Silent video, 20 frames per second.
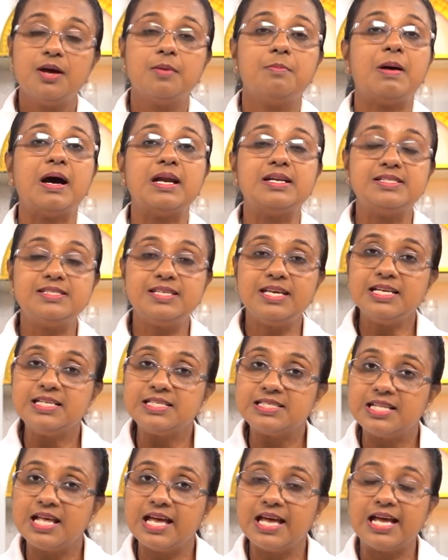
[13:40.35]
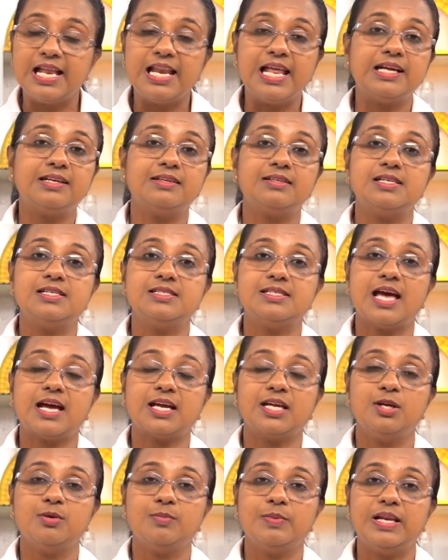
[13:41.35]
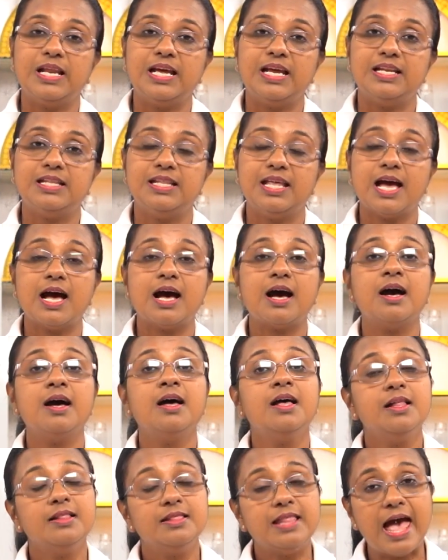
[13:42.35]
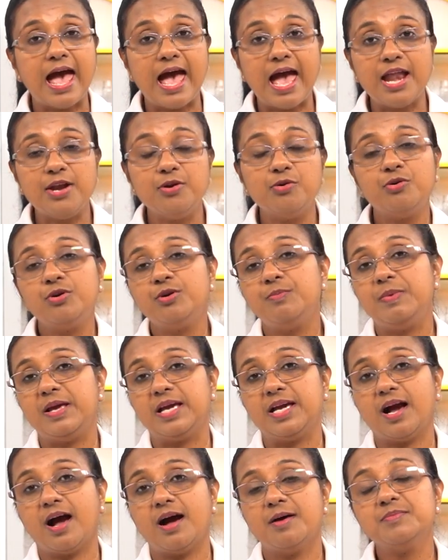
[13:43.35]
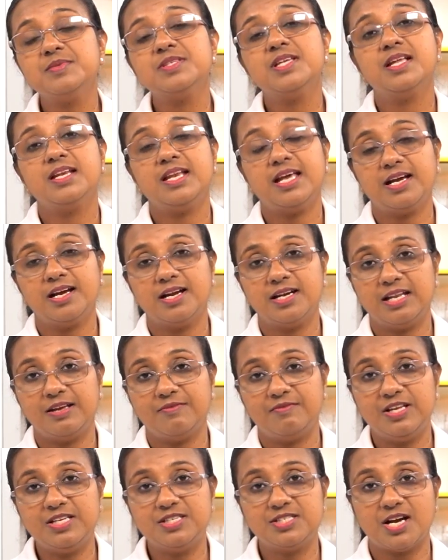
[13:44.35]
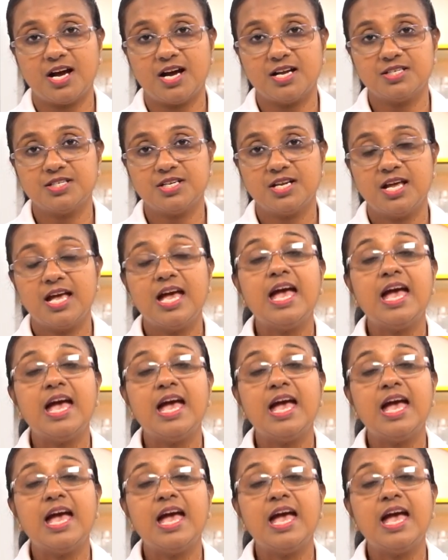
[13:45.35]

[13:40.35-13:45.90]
But since the electrons accumulate there, the anode becomes negatively charged.